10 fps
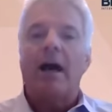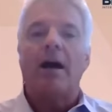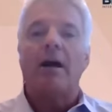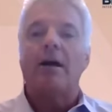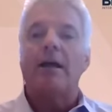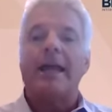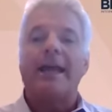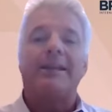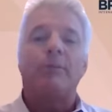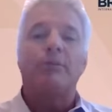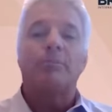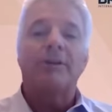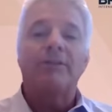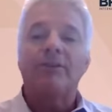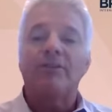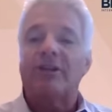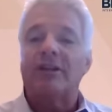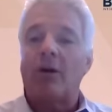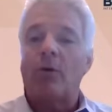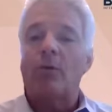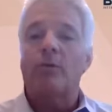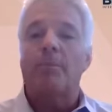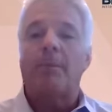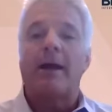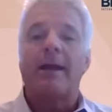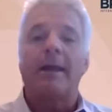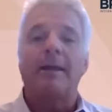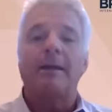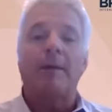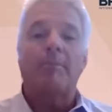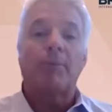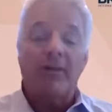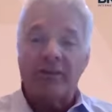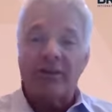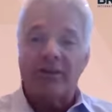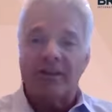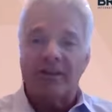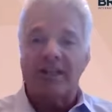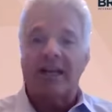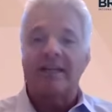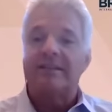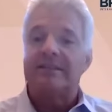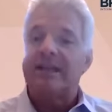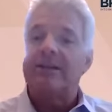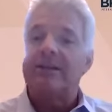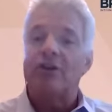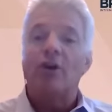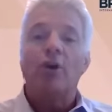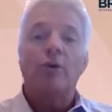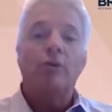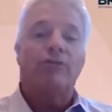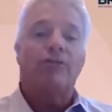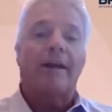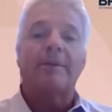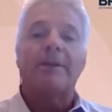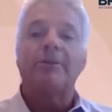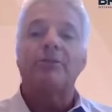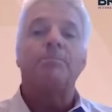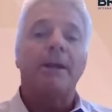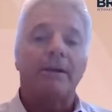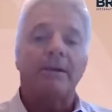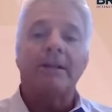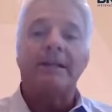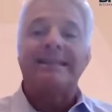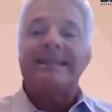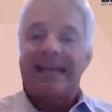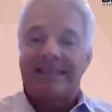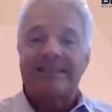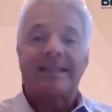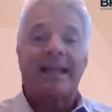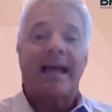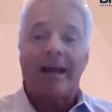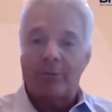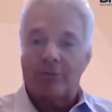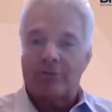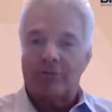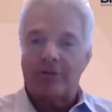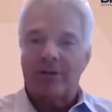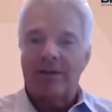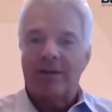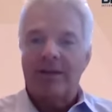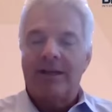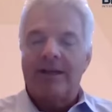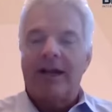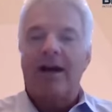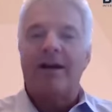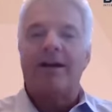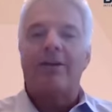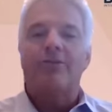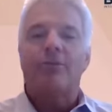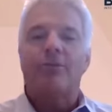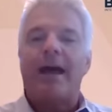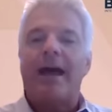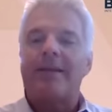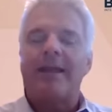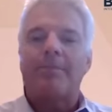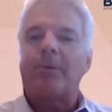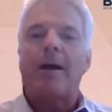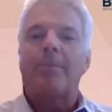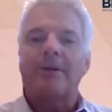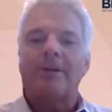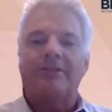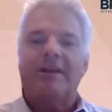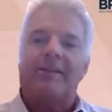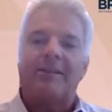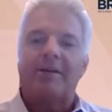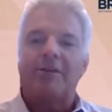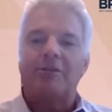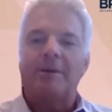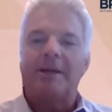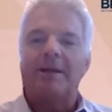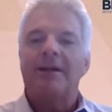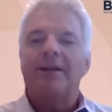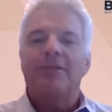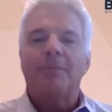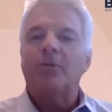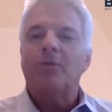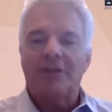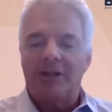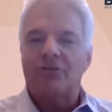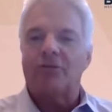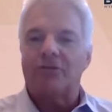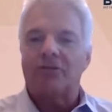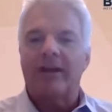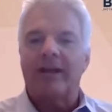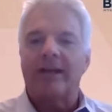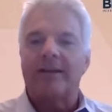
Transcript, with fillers: And it was previously owned by a president of the United States whose family was buried next to the house. So that property stands out as being the most interesting.